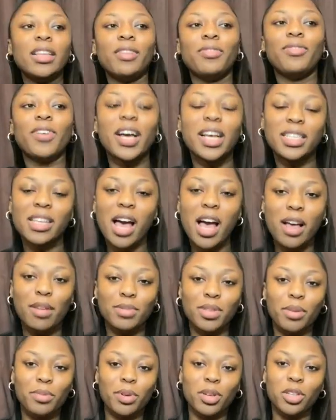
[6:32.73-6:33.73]
The first
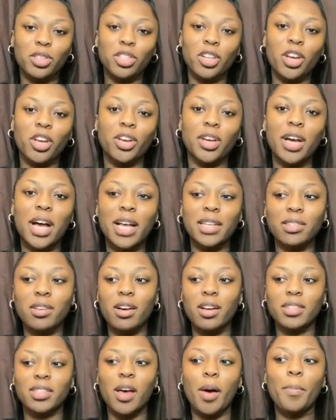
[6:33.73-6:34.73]
items I'm going to show you guys
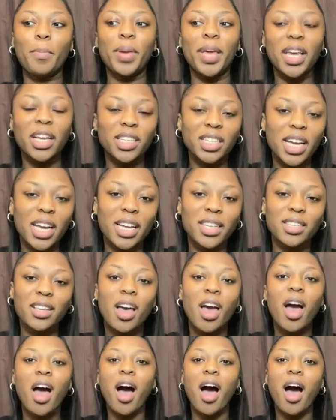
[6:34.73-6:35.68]
are some PJs